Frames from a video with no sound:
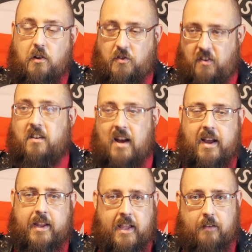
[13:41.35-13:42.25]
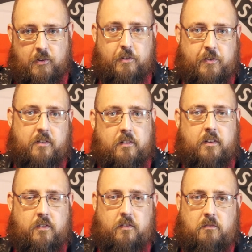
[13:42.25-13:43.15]
denying evolution
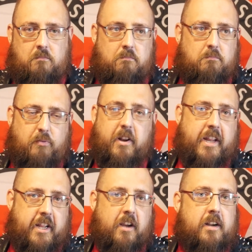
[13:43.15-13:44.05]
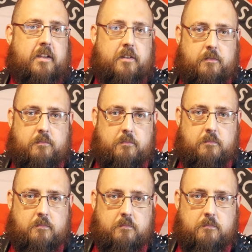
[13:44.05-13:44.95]
is pretty idiotic.
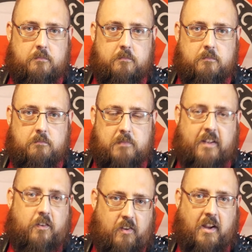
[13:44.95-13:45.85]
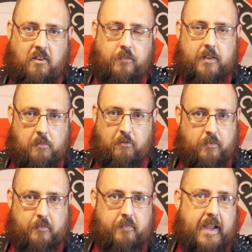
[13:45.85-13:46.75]
That's a scientifically
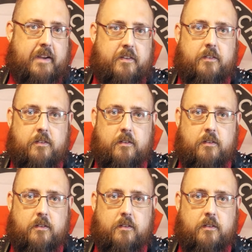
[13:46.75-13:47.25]
proven fact.